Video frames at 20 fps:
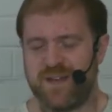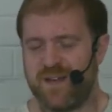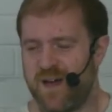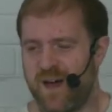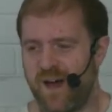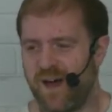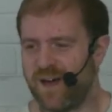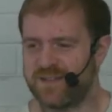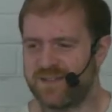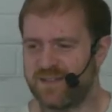
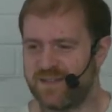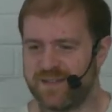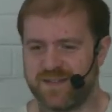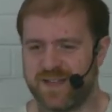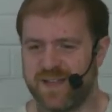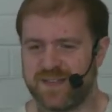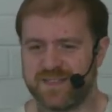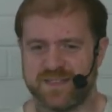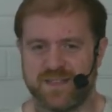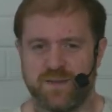
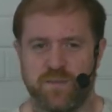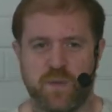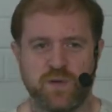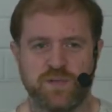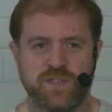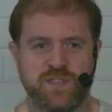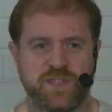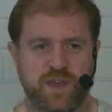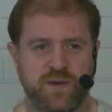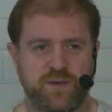That's the
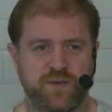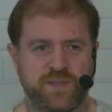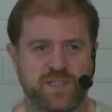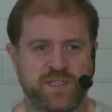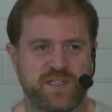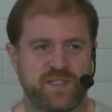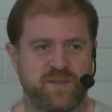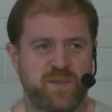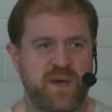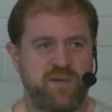most secure
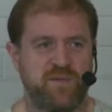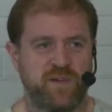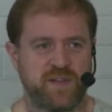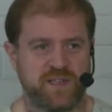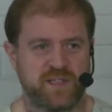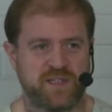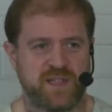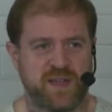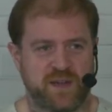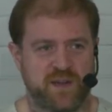system ever.
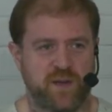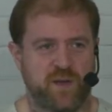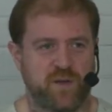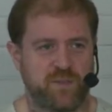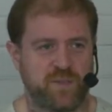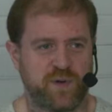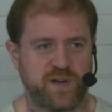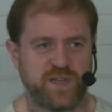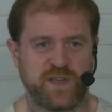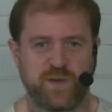Just add
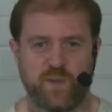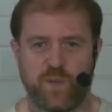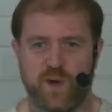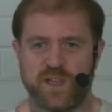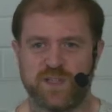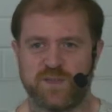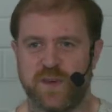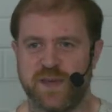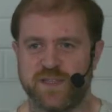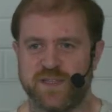non-printing
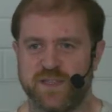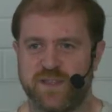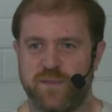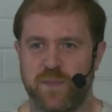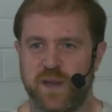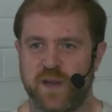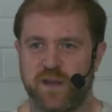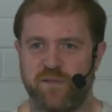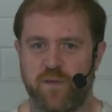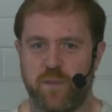whitespace in the
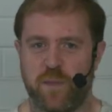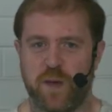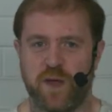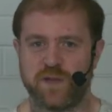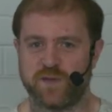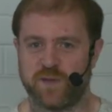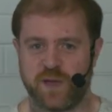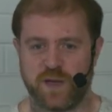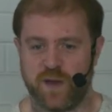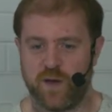middle of a
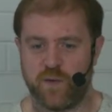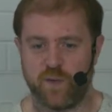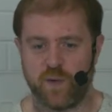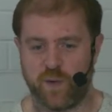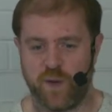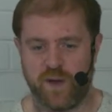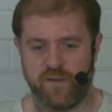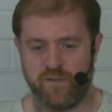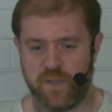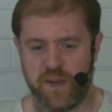password. No one
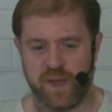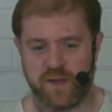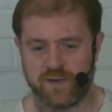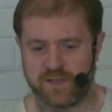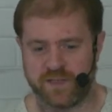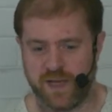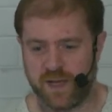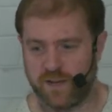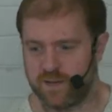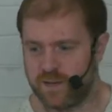will ever be able to
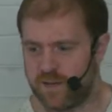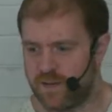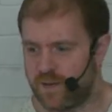tell.